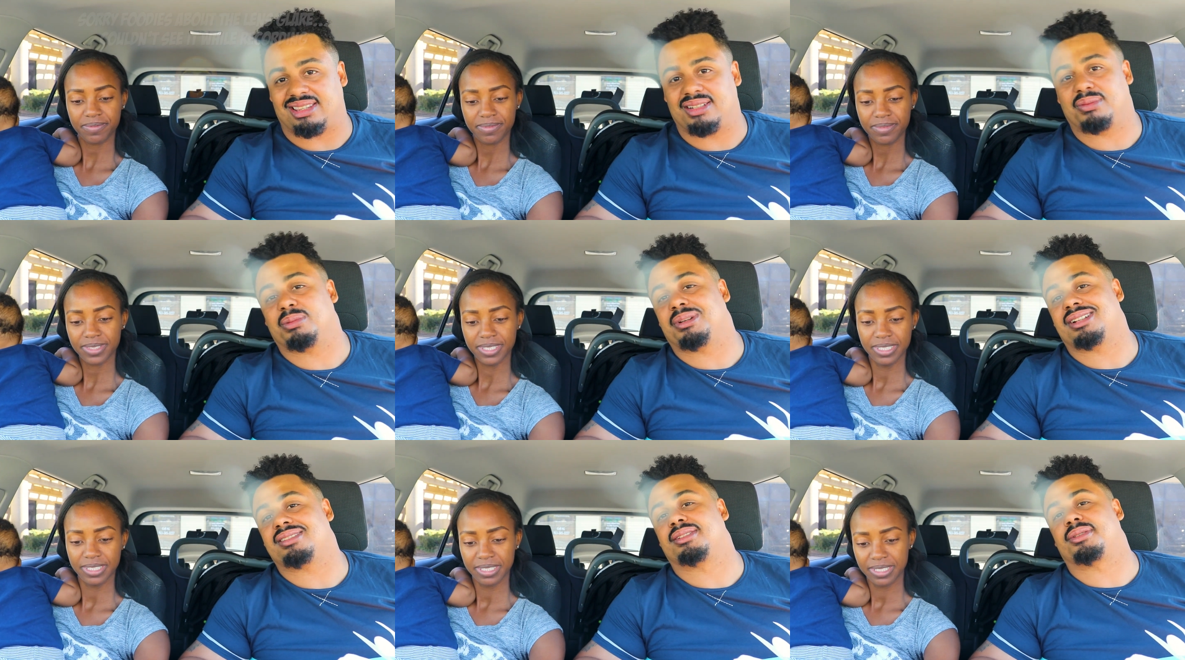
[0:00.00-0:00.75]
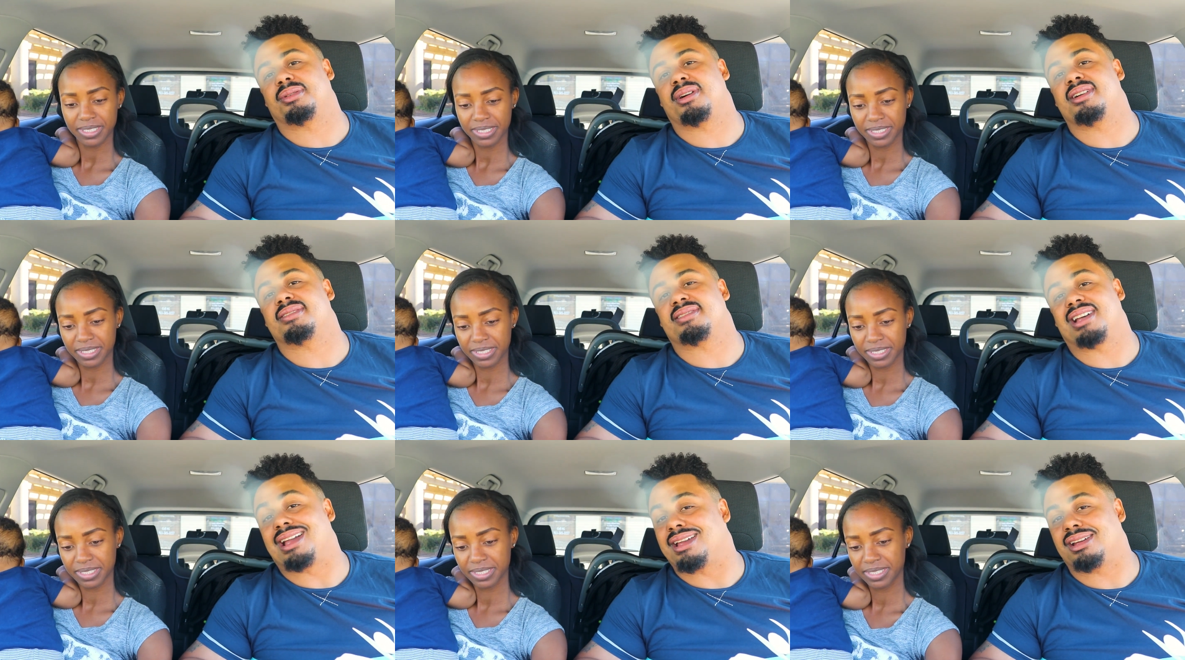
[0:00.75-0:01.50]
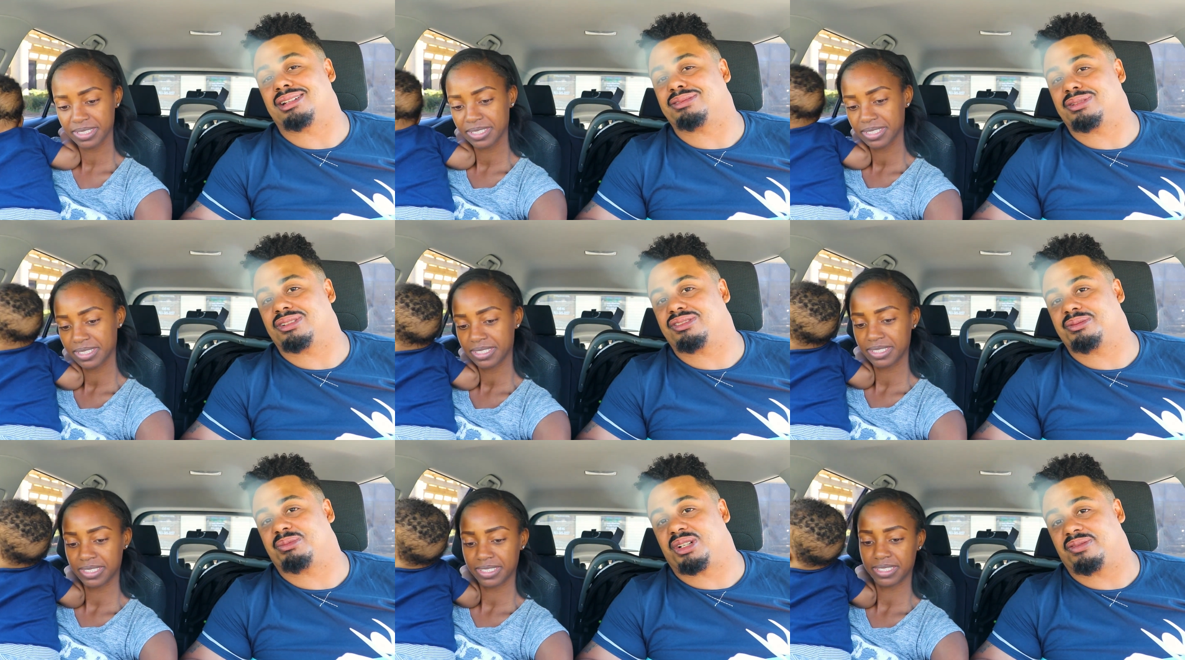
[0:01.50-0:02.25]
Speaker 1: think we're about to cross a handful of them
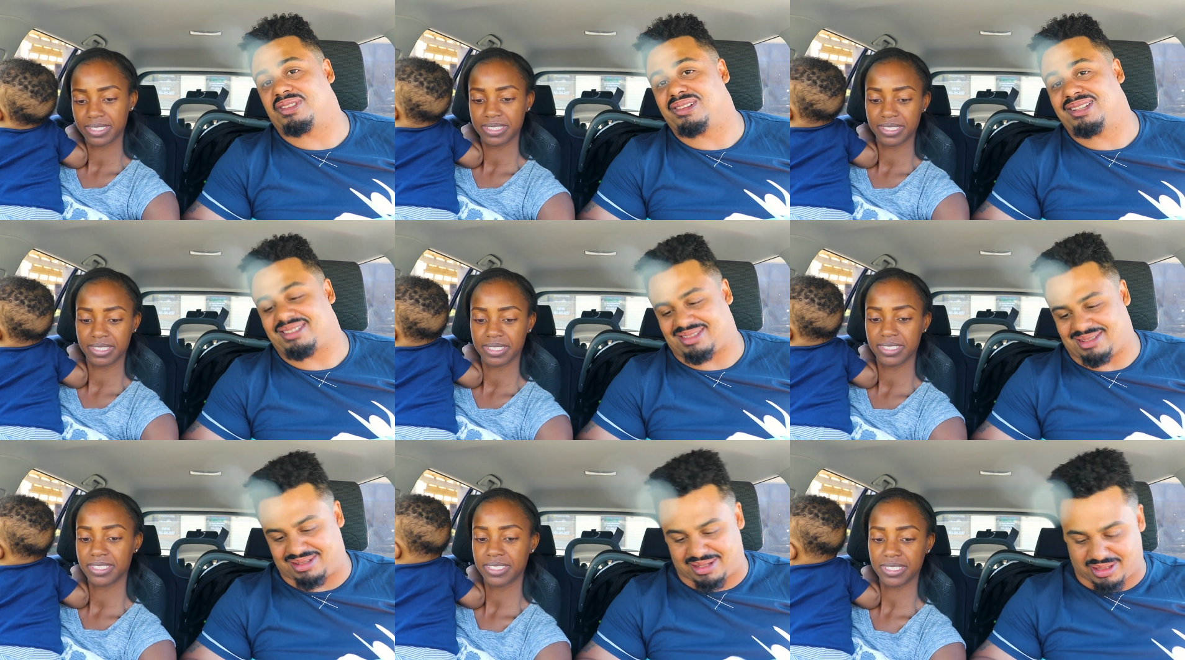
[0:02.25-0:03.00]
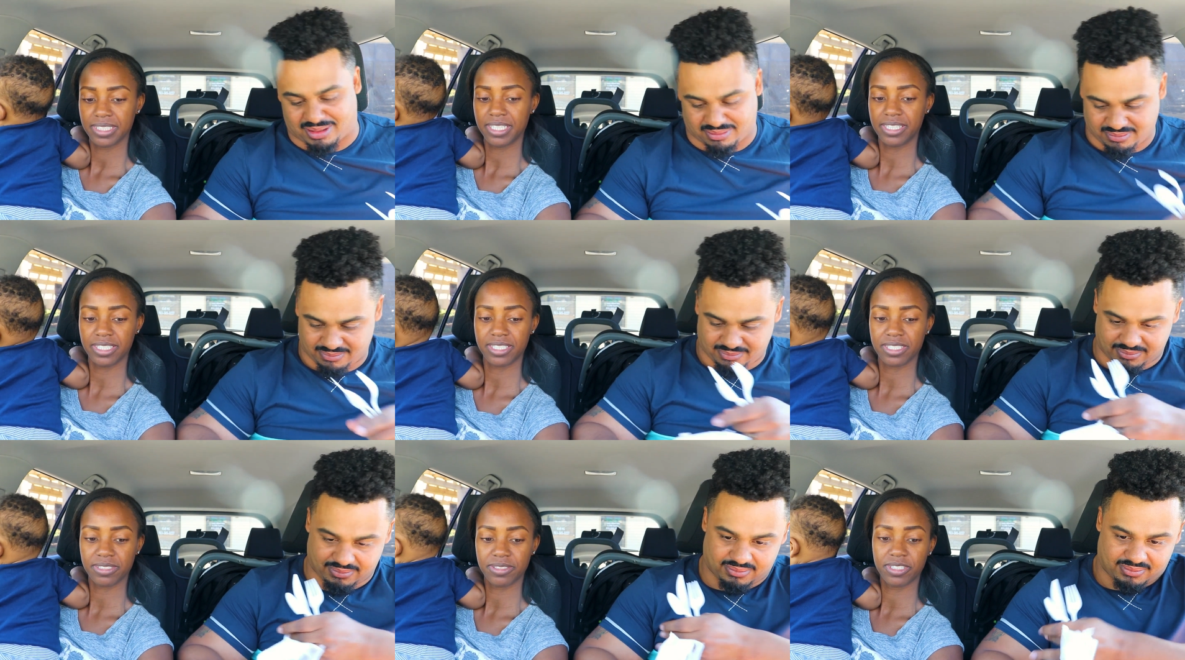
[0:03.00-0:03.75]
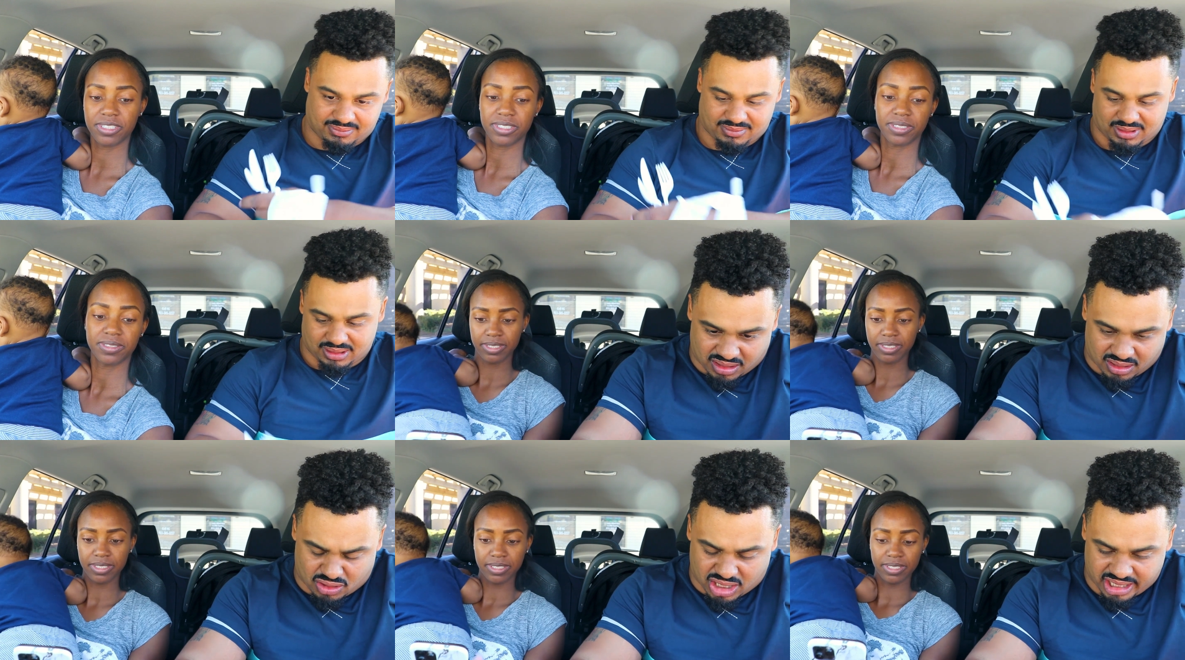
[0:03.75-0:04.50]
off the list today.
Speaker 2: I think so too.
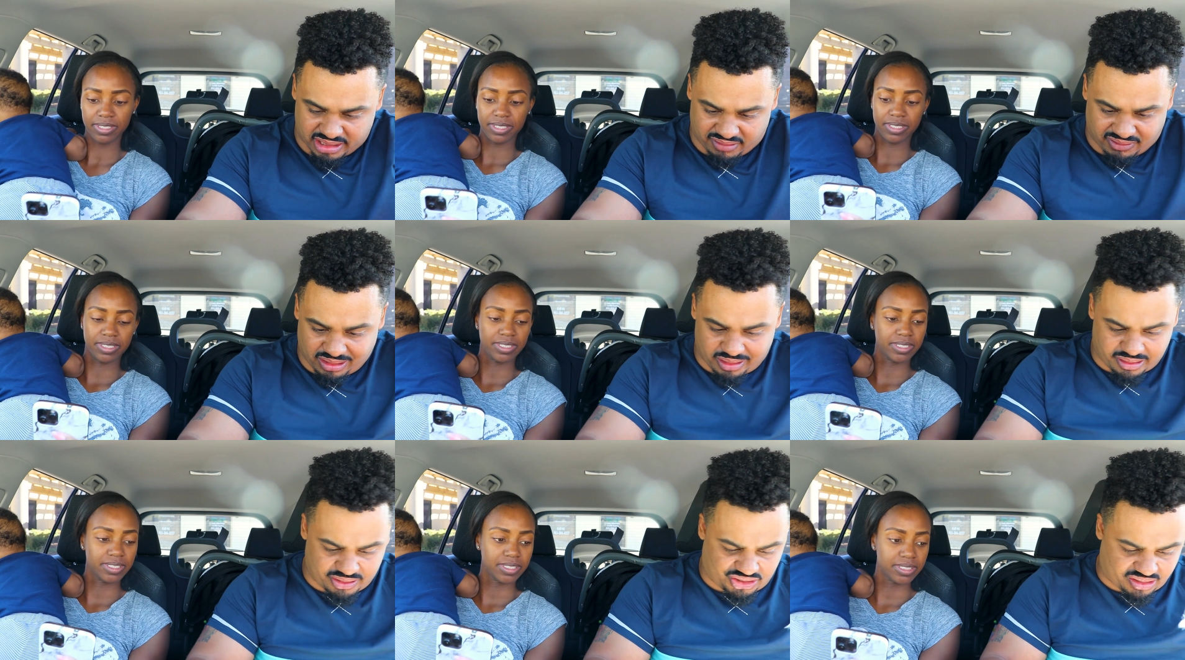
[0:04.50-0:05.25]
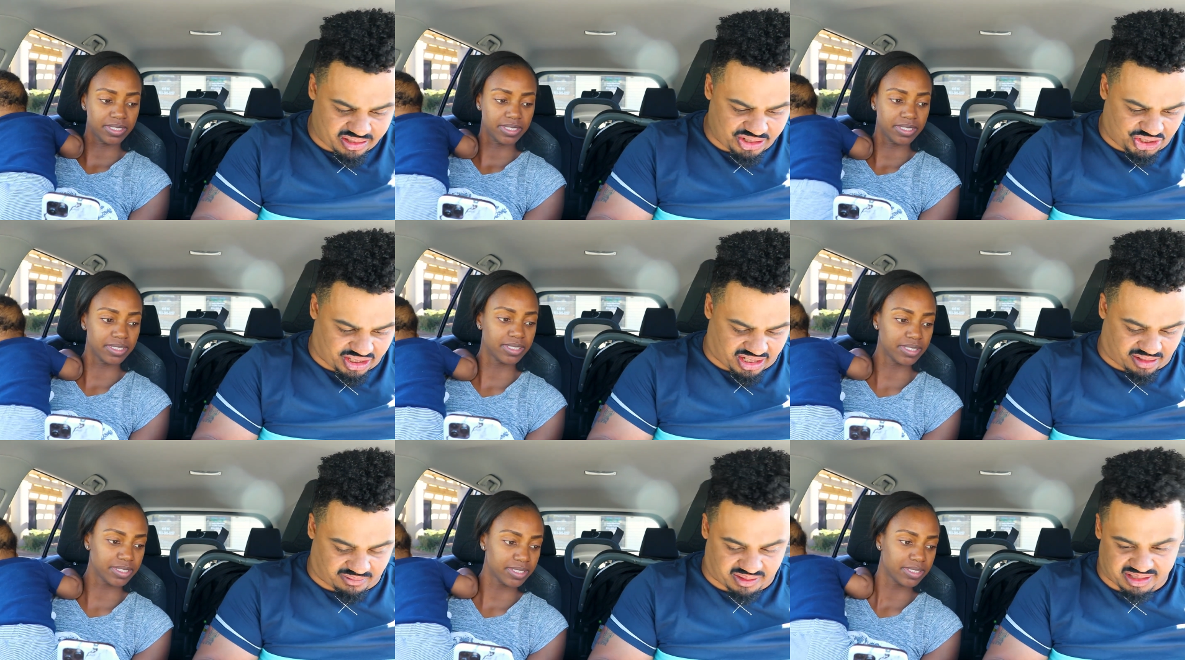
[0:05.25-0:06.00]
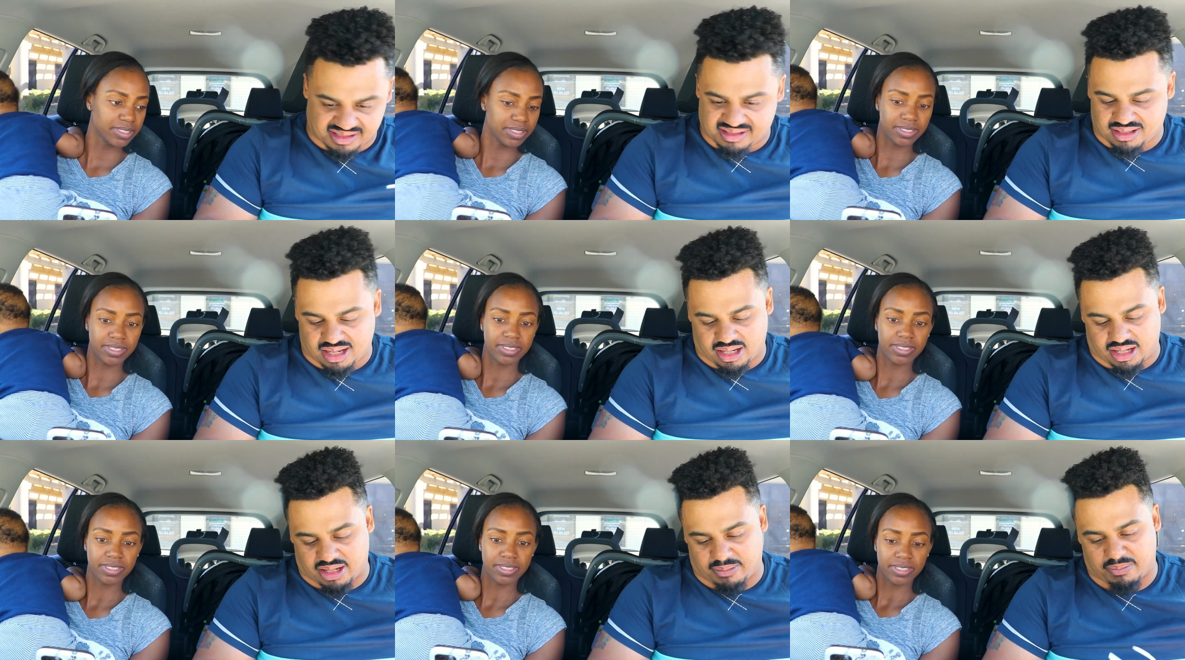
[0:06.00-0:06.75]
Speaker 1: Kind of a large lunch ahead of us.
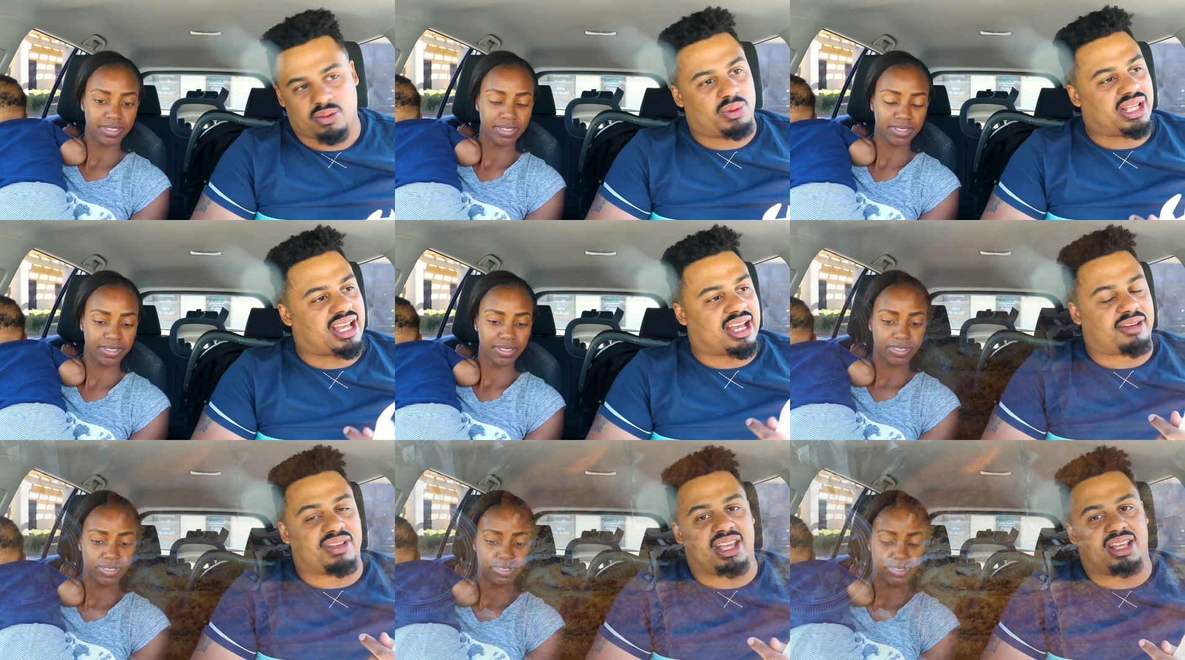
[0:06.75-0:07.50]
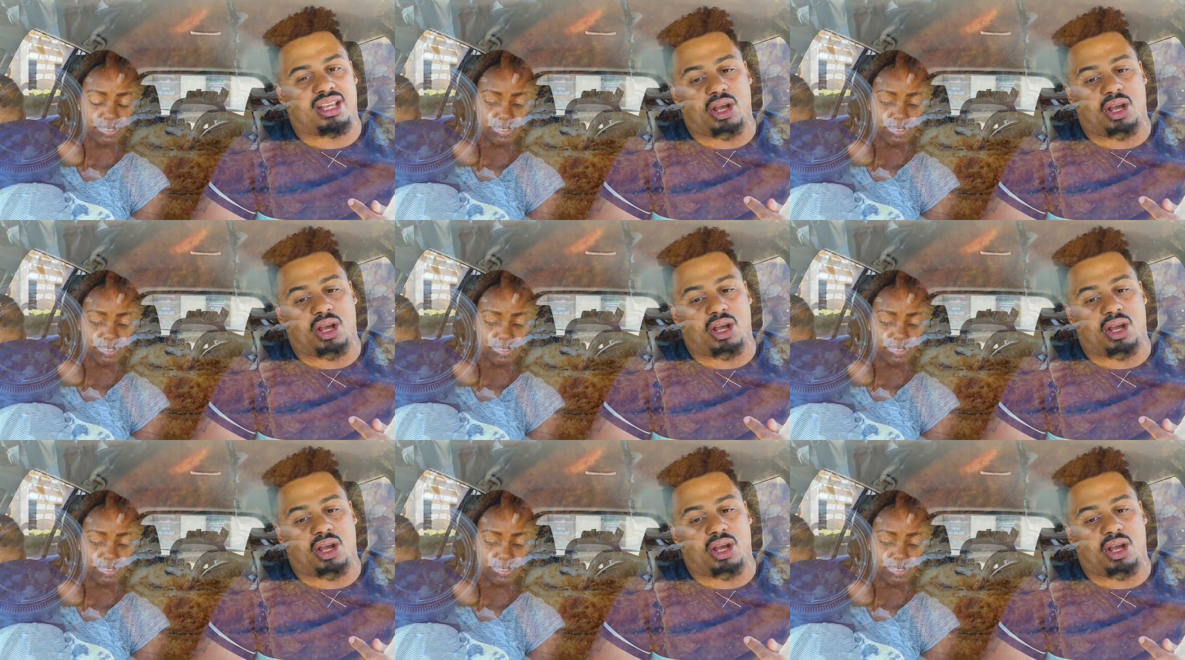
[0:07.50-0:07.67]
We have a